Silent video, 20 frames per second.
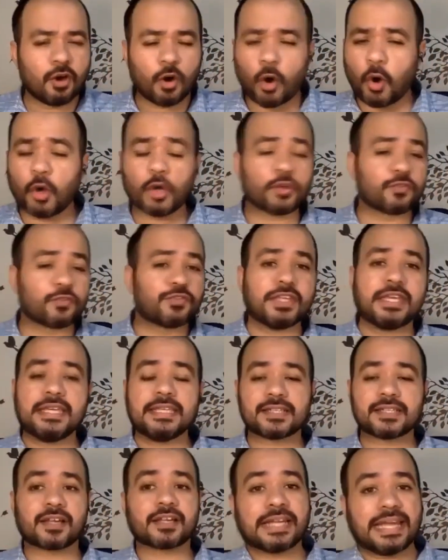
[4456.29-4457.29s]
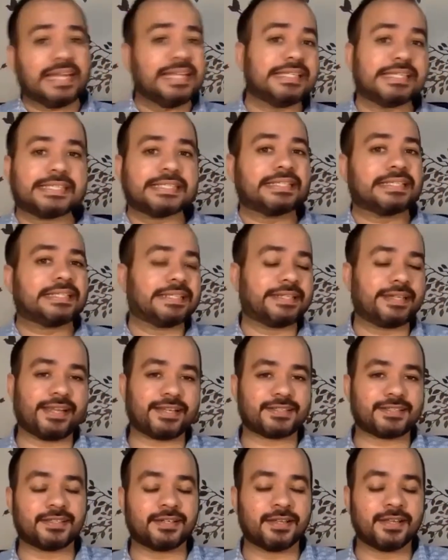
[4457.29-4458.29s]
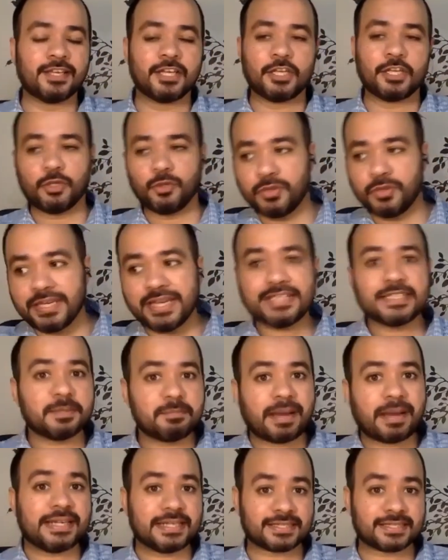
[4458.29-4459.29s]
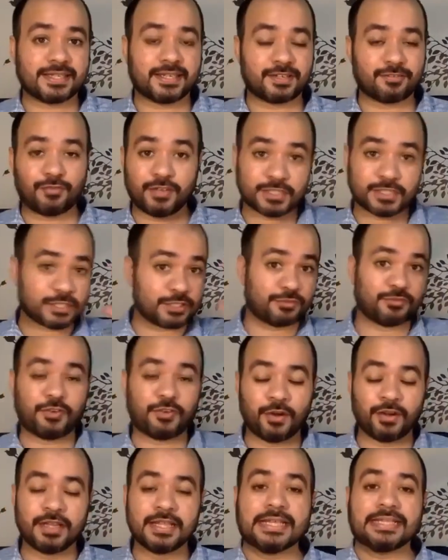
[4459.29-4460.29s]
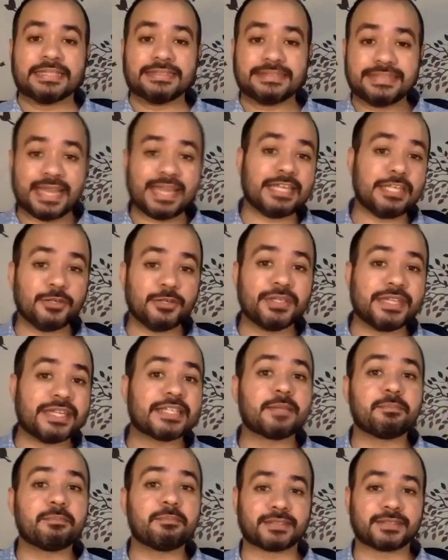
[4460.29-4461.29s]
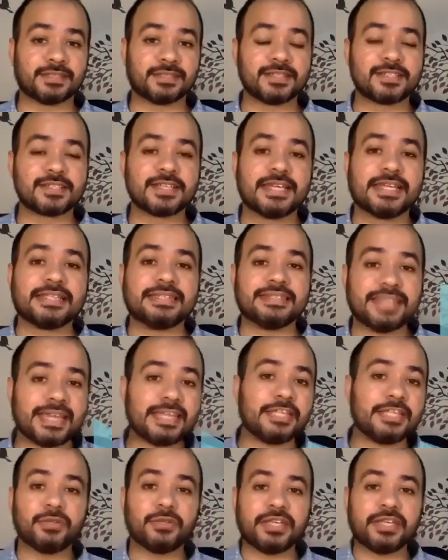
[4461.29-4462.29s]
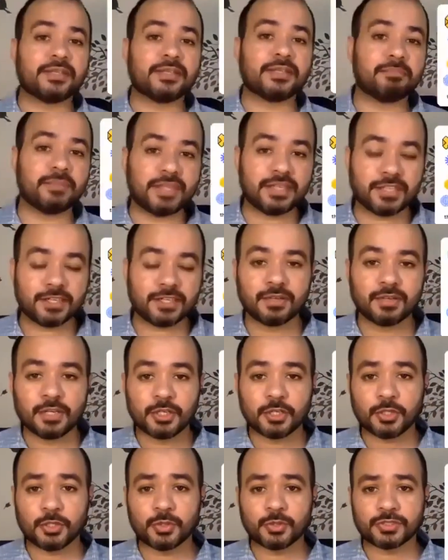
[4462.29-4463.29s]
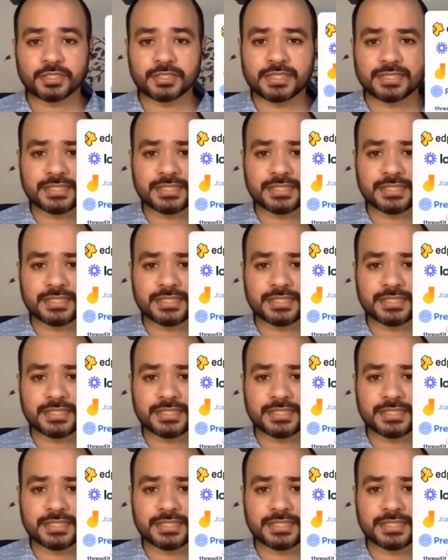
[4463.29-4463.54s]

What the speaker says: All of these are interconnected. You need the mindset, first of all, then you need the methods, then you need the medium to use it.